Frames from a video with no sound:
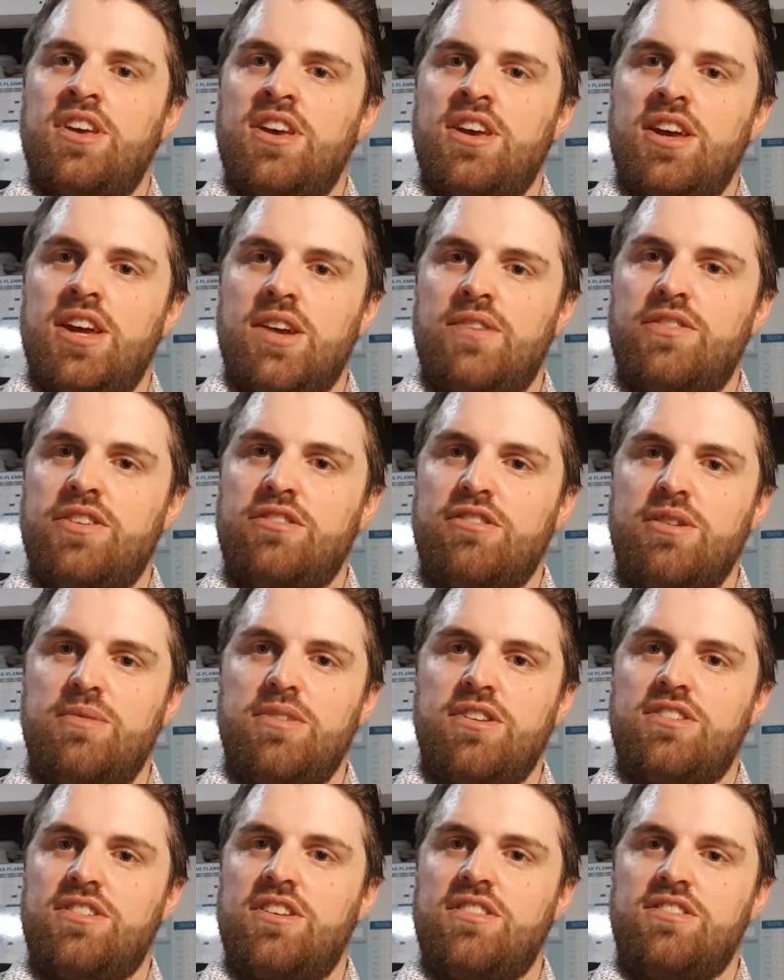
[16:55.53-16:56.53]
every 3
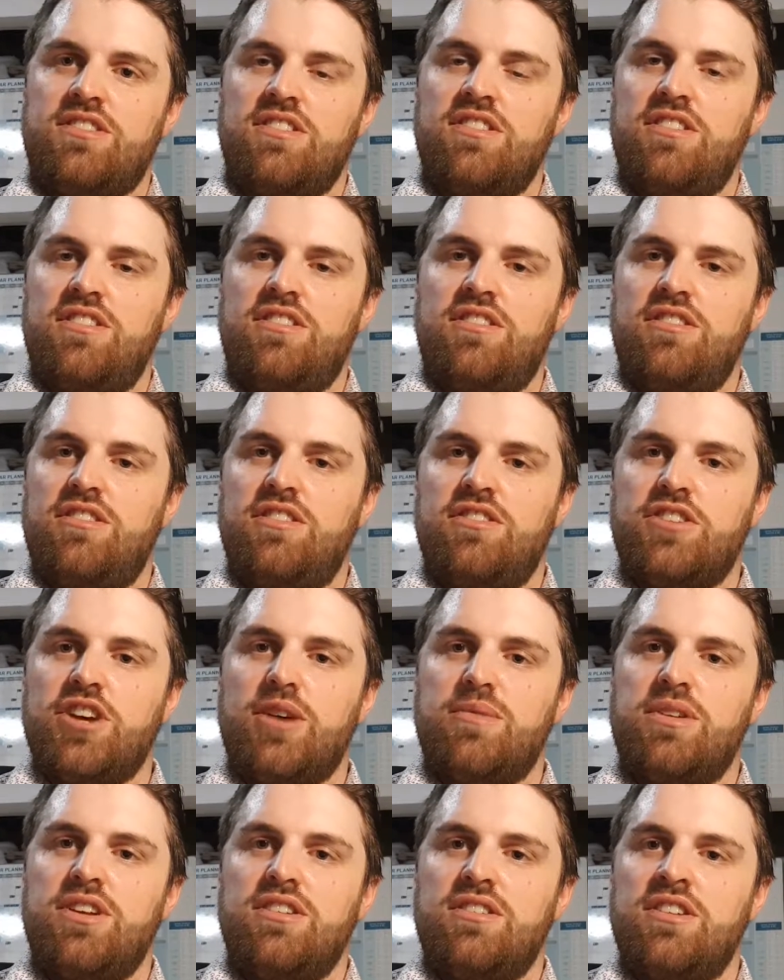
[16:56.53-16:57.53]
minutes. It's you
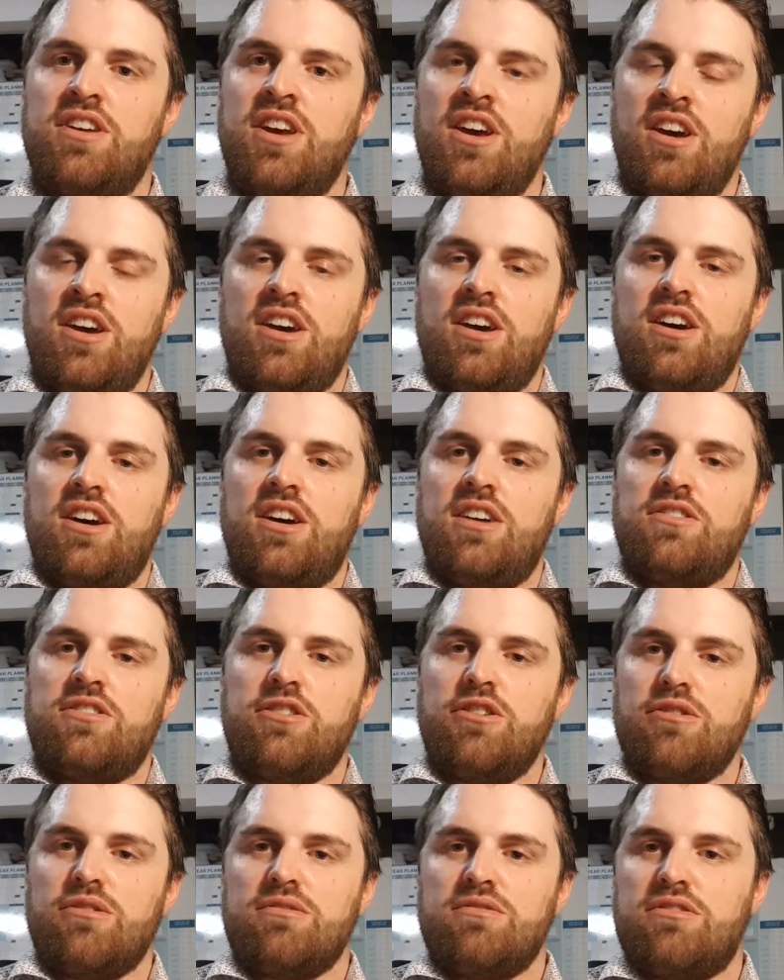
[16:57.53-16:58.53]
type in to
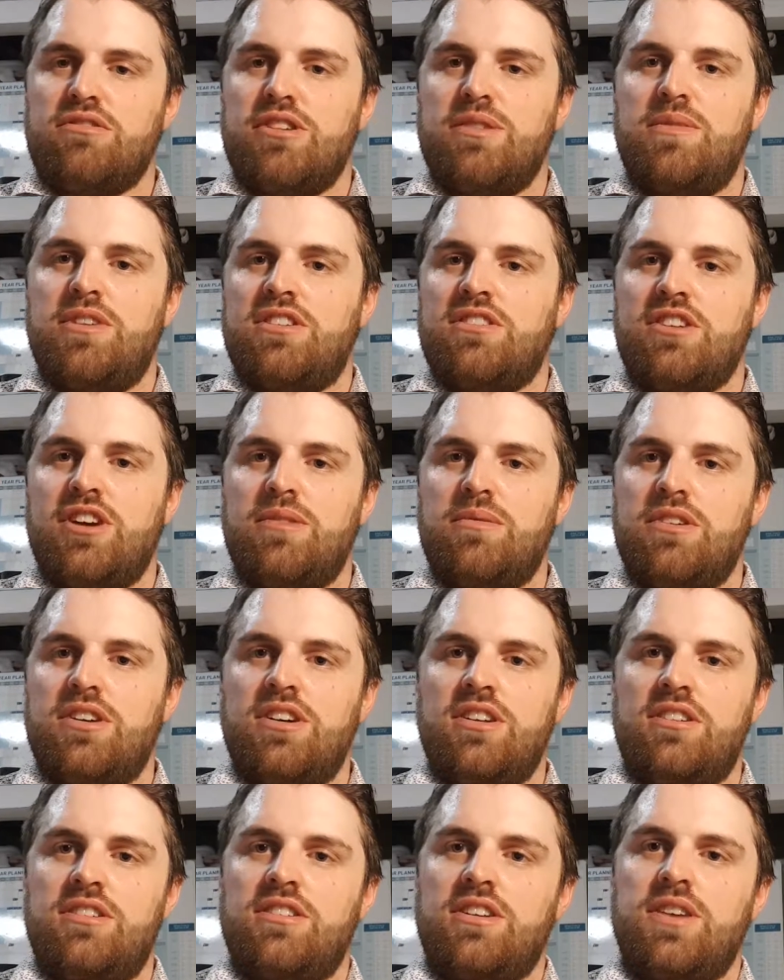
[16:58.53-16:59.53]
Google 3-minute timer
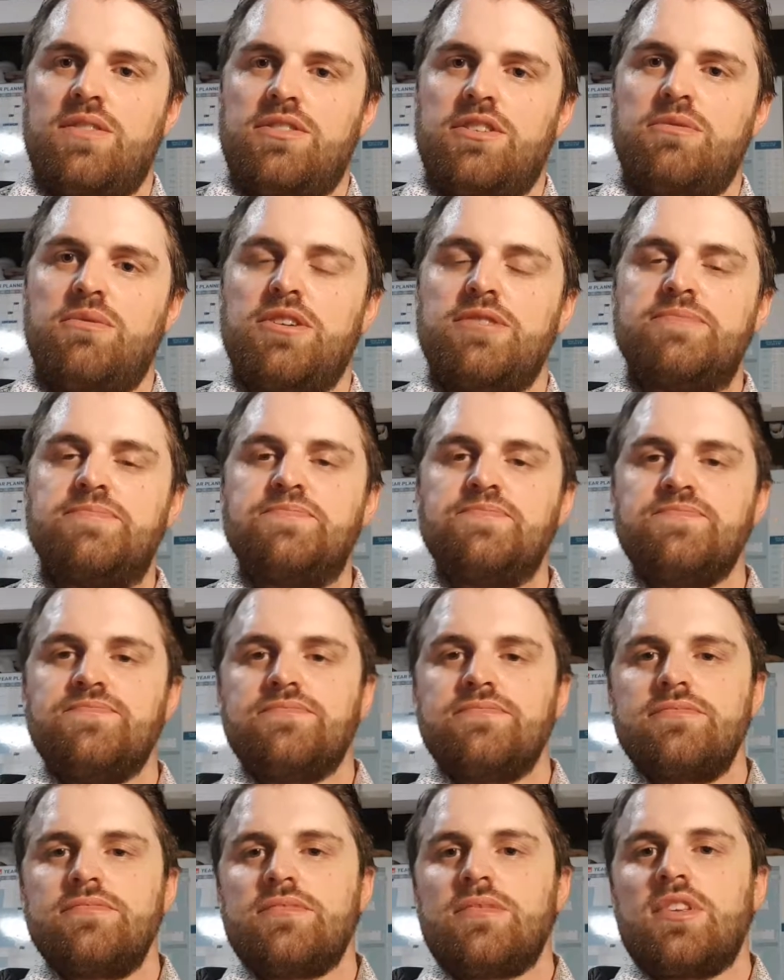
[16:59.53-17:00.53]
and it gives you
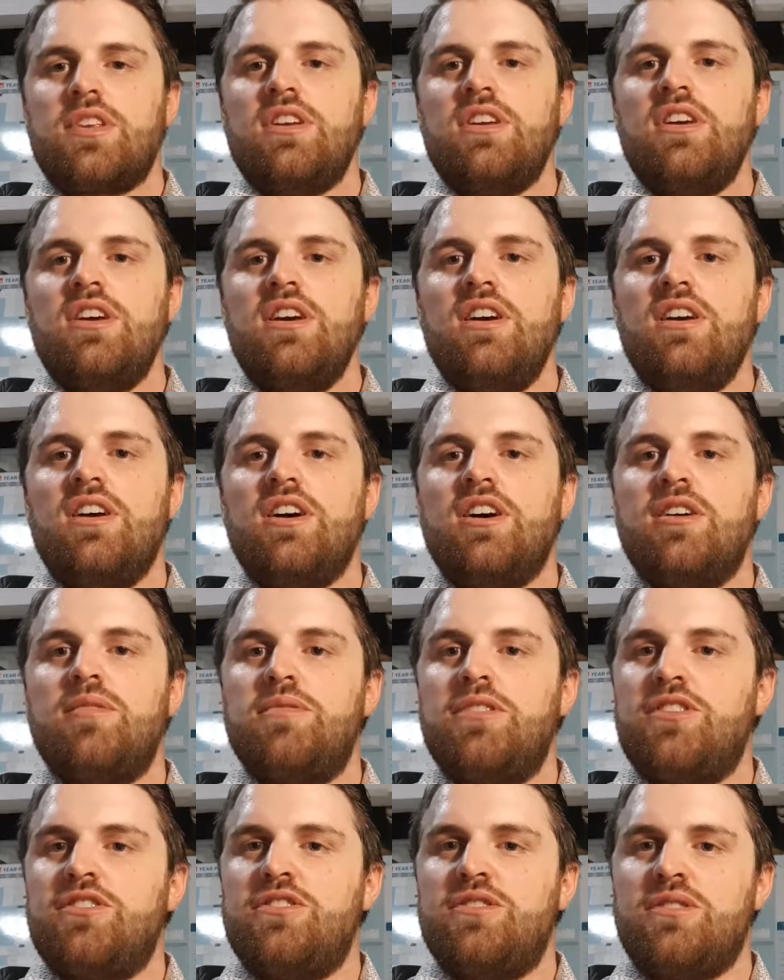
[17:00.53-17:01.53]

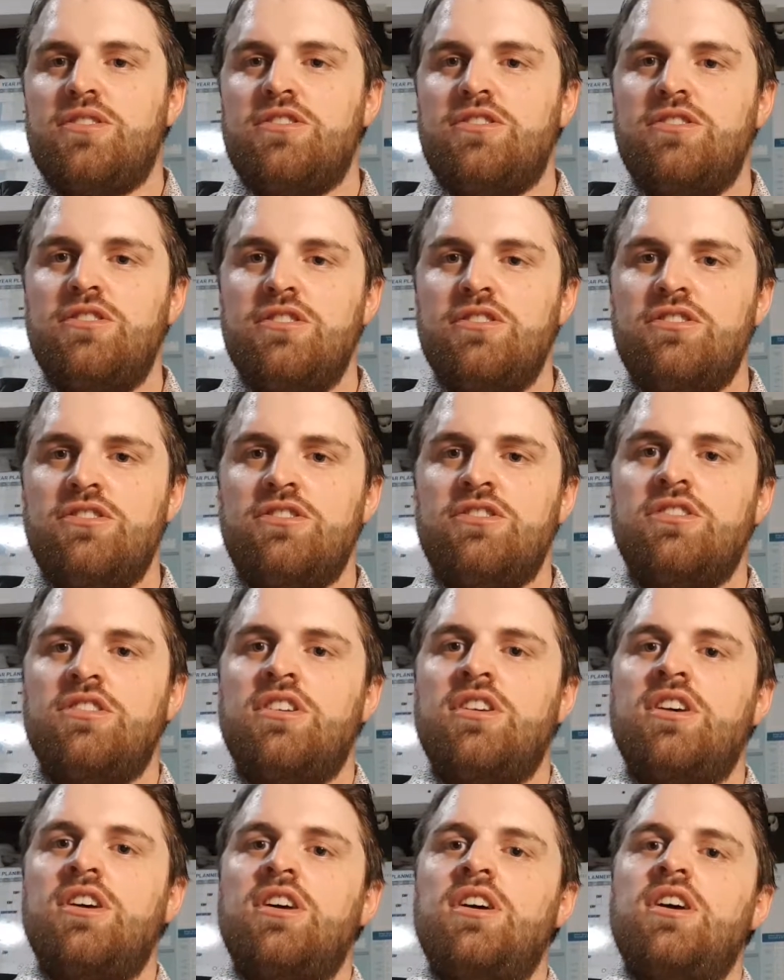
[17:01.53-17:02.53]
one. There's no excuse.
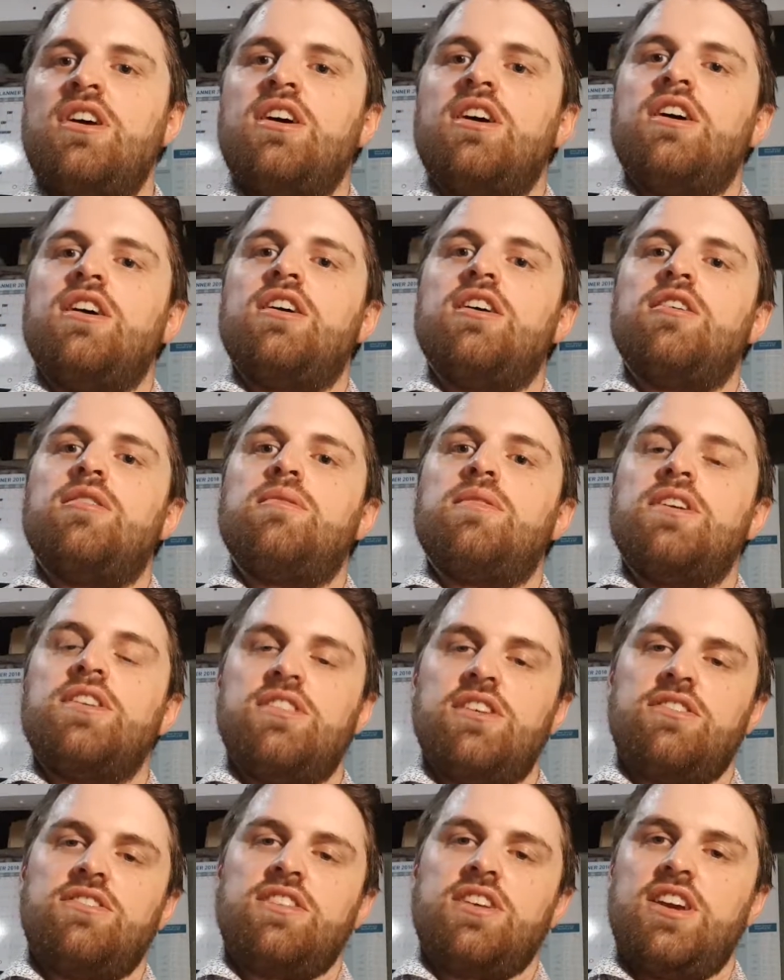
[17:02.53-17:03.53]
It
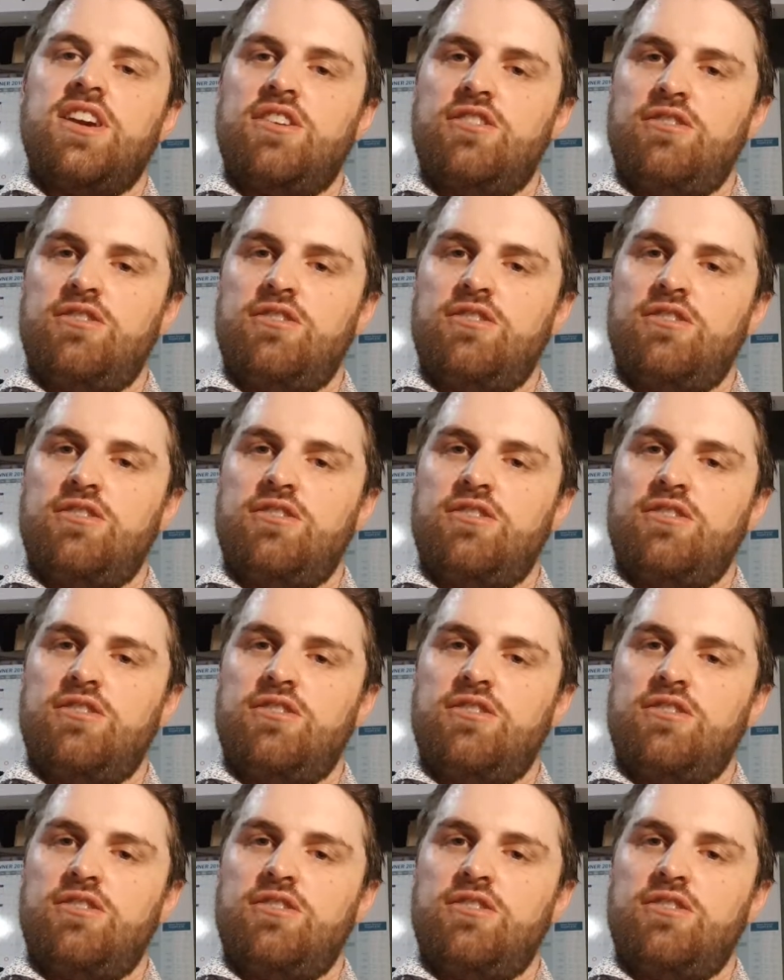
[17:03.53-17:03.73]
doesn't get